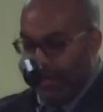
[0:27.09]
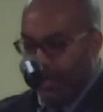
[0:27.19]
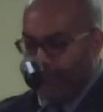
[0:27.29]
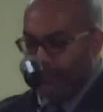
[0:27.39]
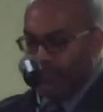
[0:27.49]

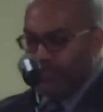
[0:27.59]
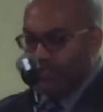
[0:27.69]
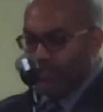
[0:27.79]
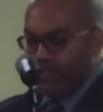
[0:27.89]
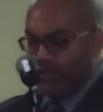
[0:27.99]
How can we
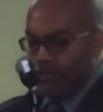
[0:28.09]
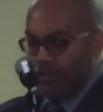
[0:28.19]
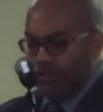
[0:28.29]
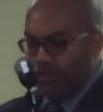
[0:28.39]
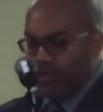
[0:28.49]

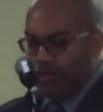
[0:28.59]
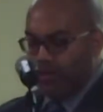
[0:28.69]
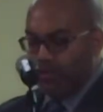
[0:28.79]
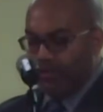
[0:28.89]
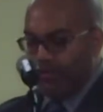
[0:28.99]
sing the
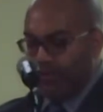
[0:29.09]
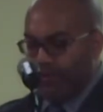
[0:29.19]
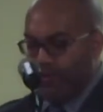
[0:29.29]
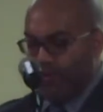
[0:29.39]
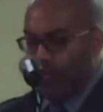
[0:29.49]
songs of the
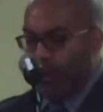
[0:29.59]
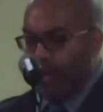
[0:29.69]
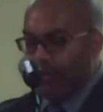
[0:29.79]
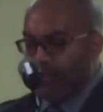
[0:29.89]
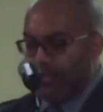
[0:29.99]
Lord
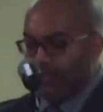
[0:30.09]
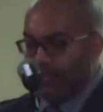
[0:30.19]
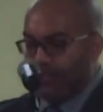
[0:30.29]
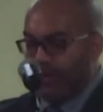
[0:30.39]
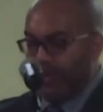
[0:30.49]
while in a
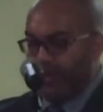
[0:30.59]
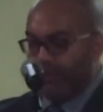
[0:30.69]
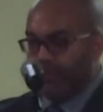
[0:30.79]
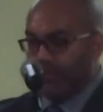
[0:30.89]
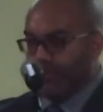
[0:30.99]

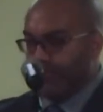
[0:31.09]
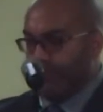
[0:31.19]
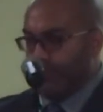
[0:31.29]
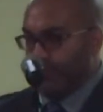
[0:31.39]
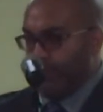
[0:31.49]
strange
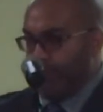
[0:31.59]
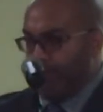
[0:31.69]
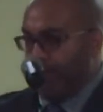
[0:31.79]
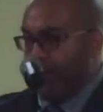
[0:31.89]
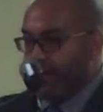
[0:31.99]
or
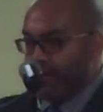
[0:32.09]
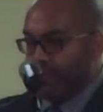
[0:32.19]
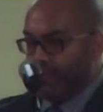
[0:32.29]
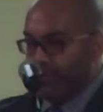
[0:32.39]
pagan